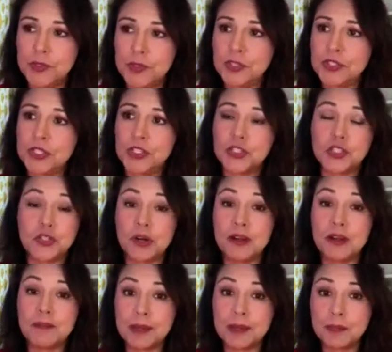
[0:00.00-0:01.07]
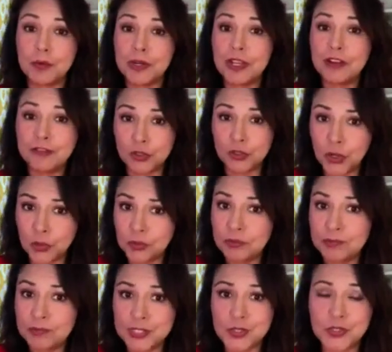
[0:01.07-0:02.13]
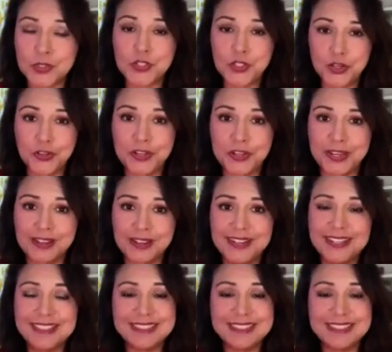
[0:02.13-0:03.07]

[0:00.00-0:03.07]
builds a strong memory of your own mental journey.